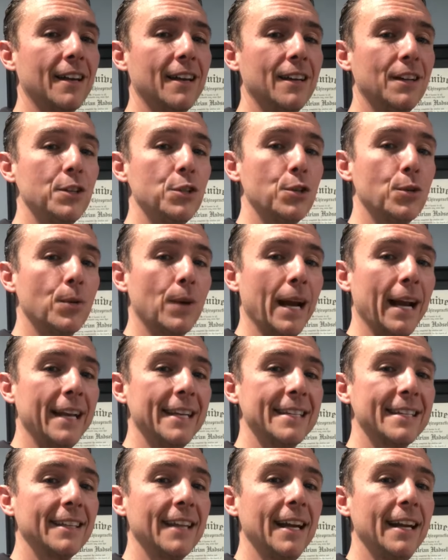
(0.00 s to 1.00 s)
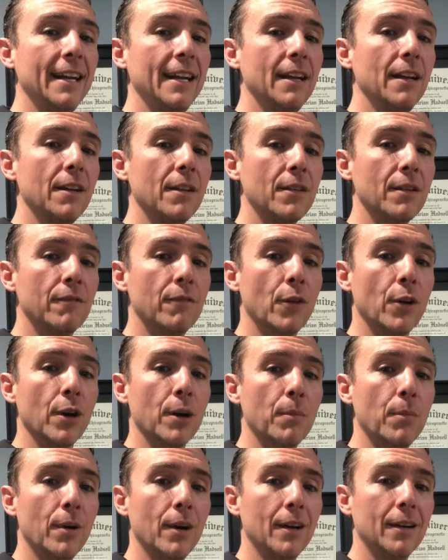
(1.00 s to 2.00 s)
translating the
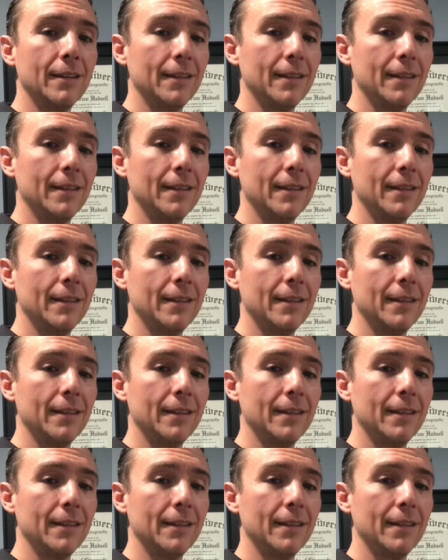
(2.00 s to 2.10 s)
vertebra,